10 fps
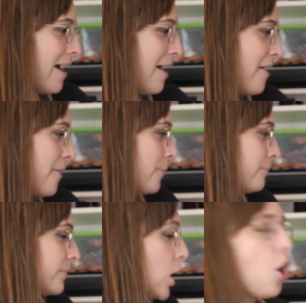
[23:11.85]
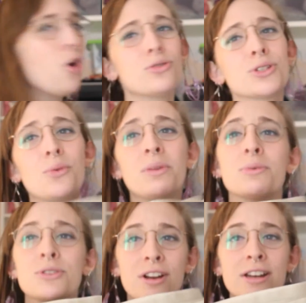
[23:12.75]
Oh, also when I
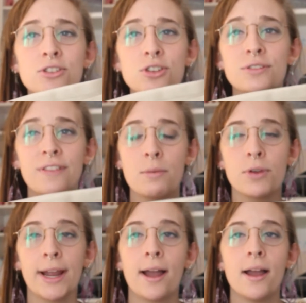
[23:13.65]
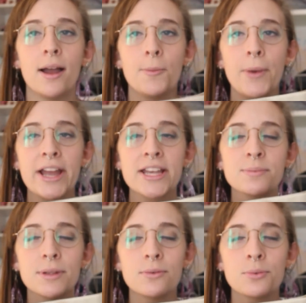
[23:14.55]
was trying to choose fabric, my
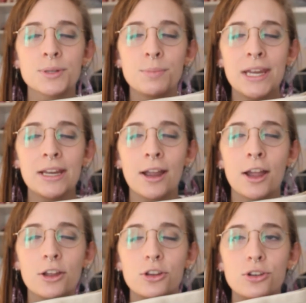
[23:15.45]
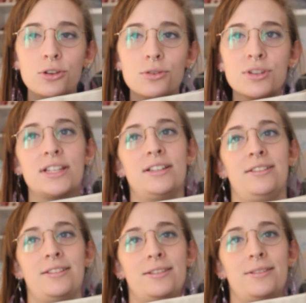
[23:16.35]
husband was being
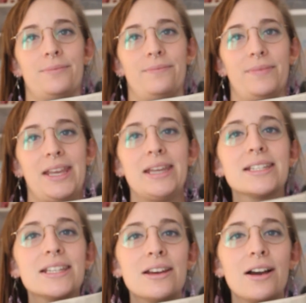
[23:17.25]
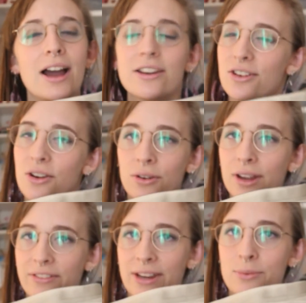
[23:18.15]
useless. I don't know
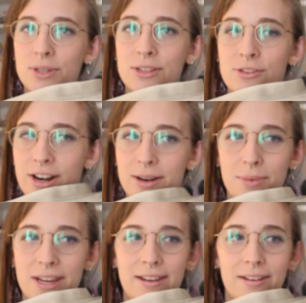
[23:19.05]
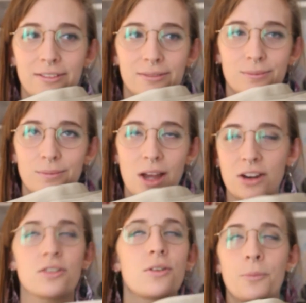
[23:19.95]
if he was trying to be, I
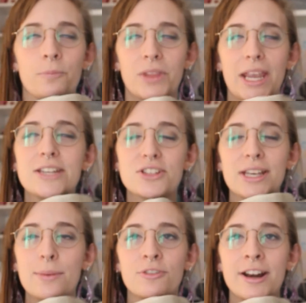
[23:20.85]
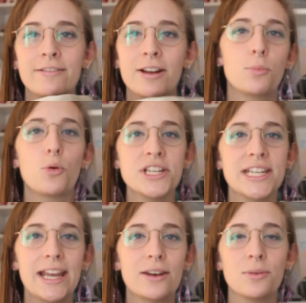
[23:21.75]
don't know. He just kept running around
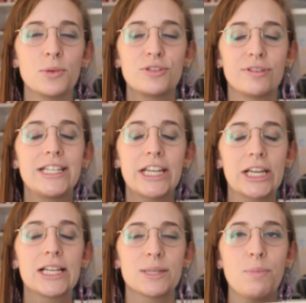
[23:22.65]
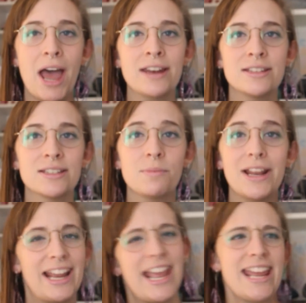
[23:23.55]
pointing at the most ridiculous patterns and being
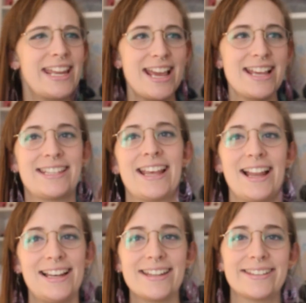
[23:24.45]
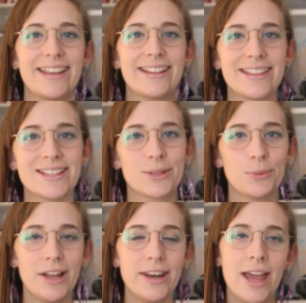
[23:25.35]
like, yes, let's get this
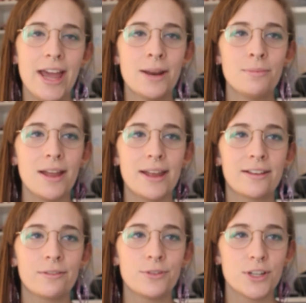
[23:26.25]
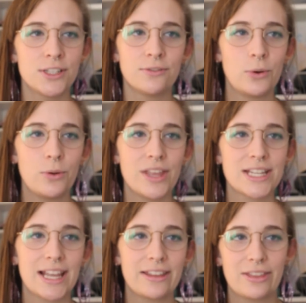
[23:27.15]
one. And I'm like, first of all,
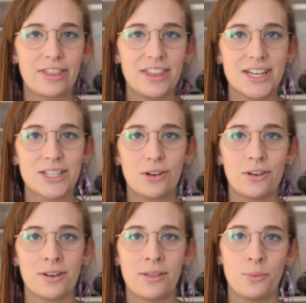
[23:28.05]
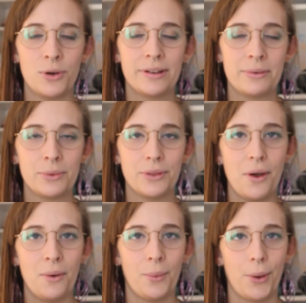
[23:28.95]
that's like the thinnest cotton in the world, it will
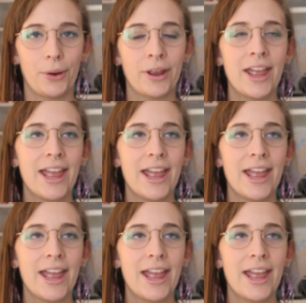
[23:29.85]
not work.